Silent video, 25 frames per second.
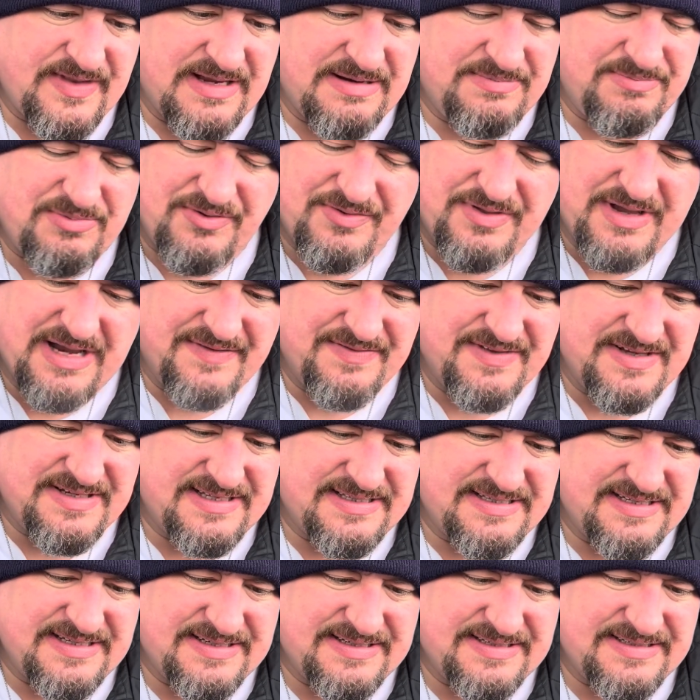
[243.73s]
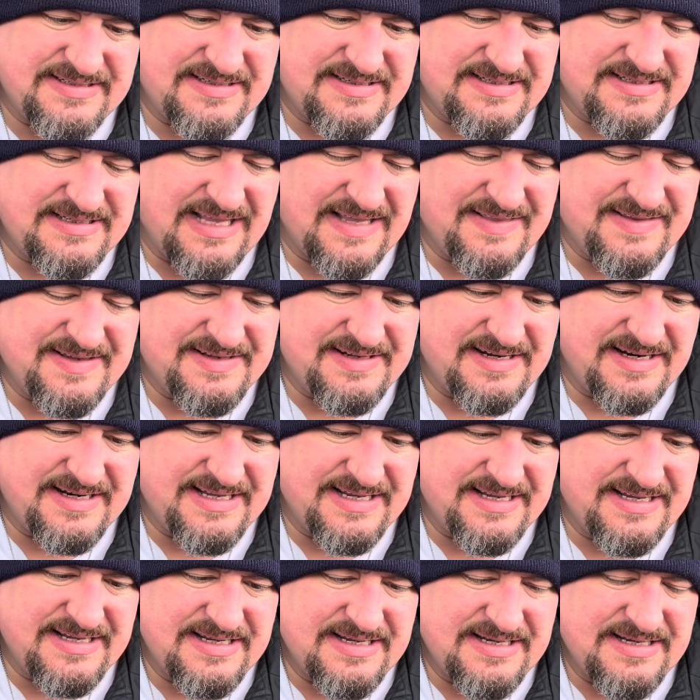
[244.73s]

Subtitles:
Both have this slightly nutty,